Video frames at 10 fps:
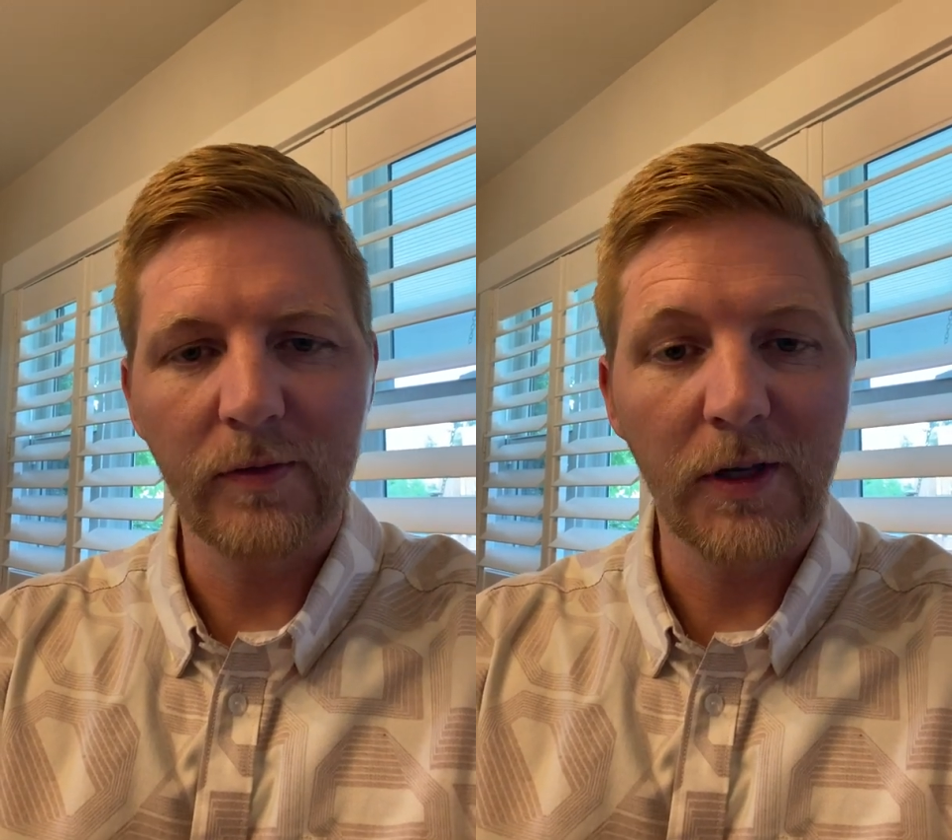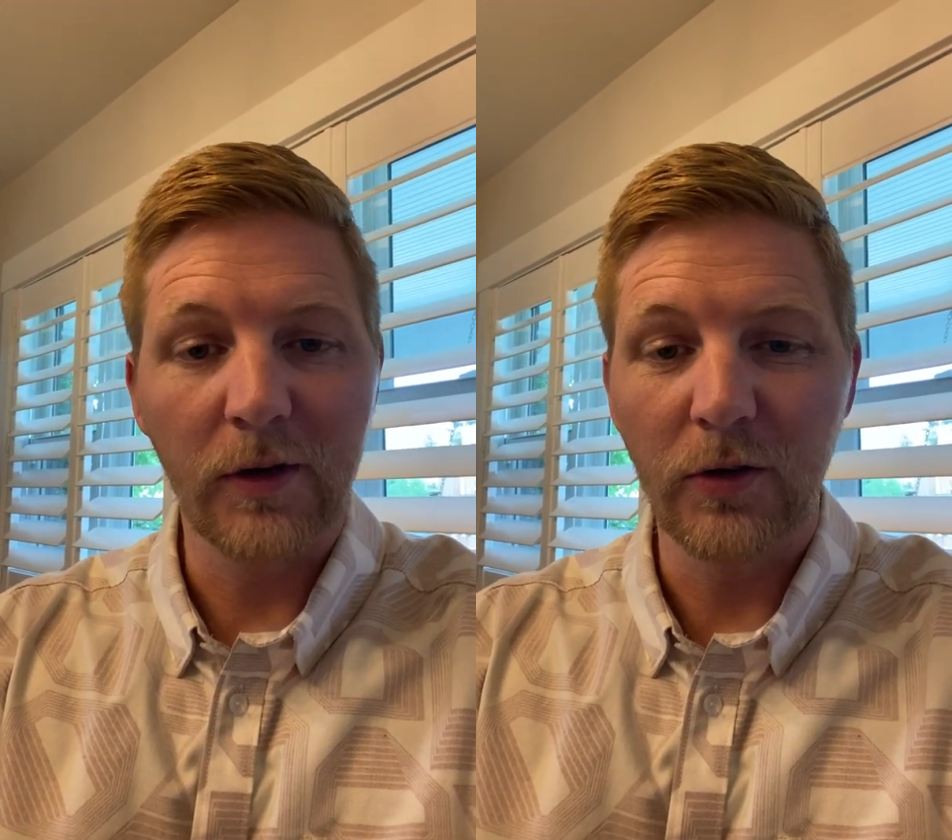
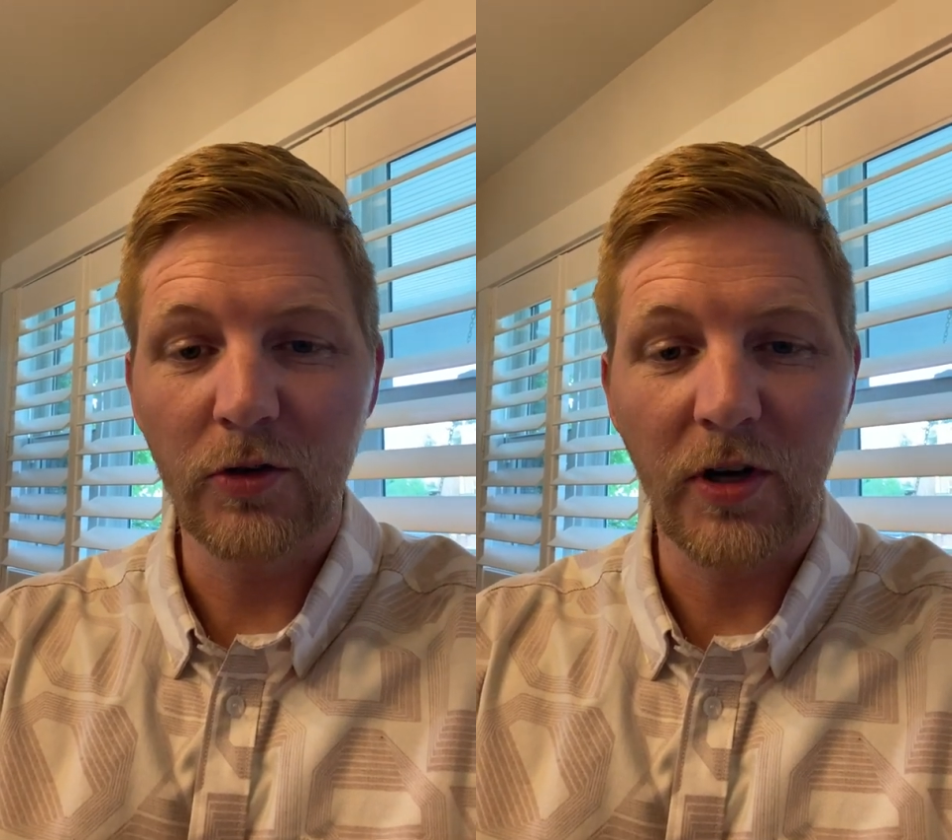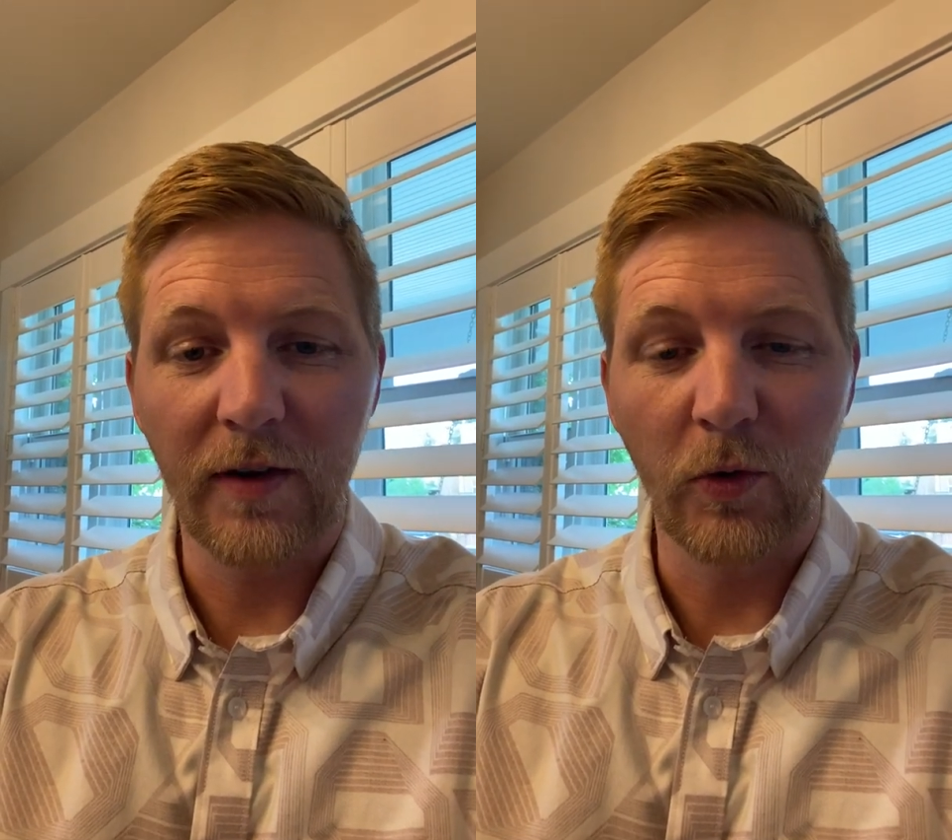
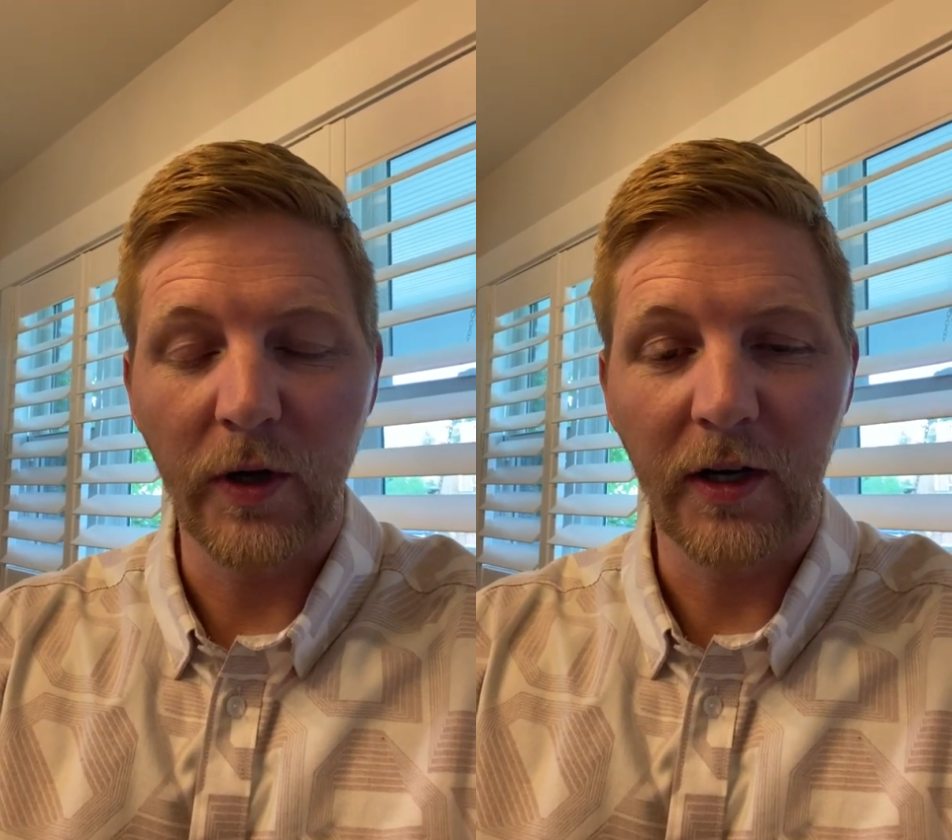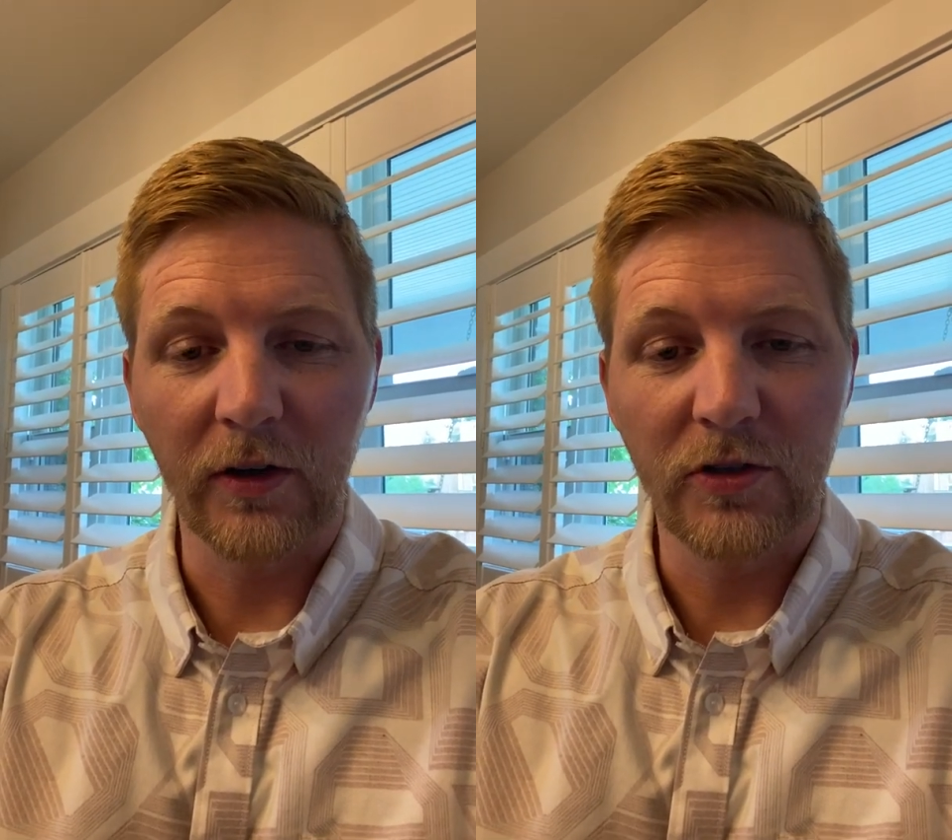usually have a
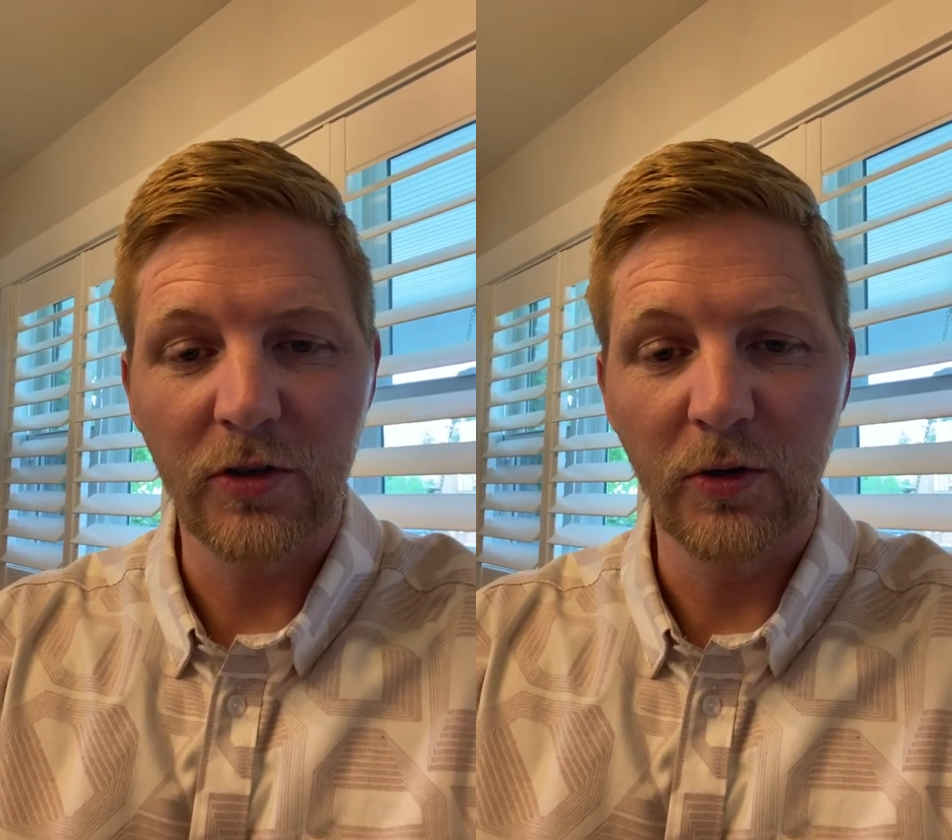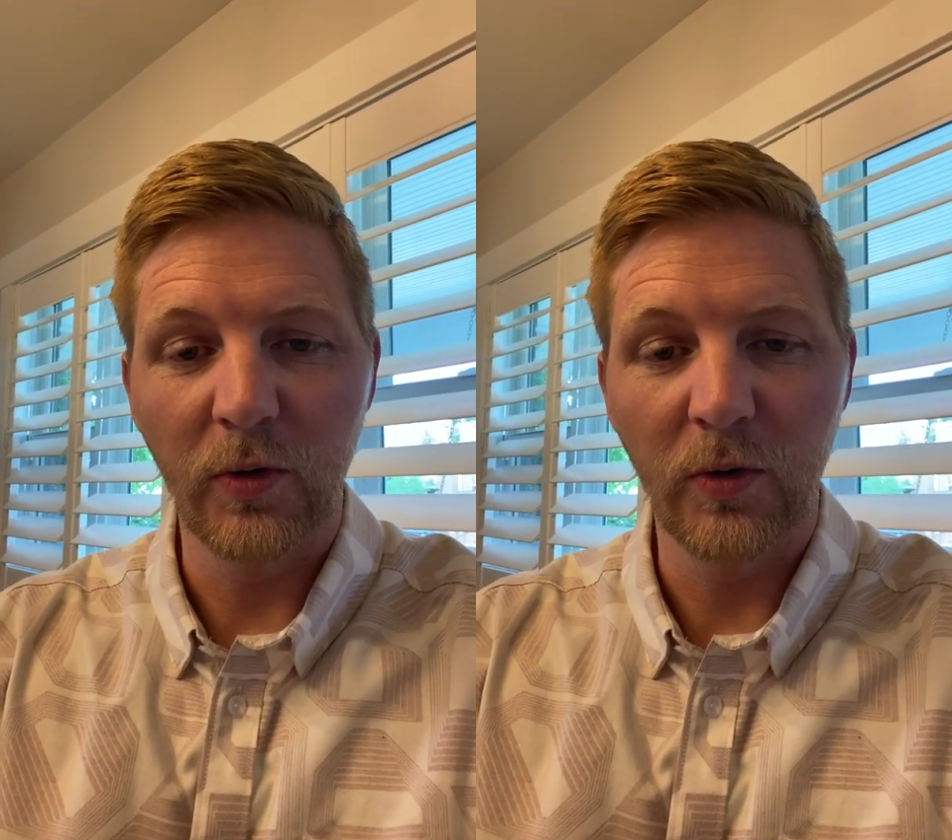week or two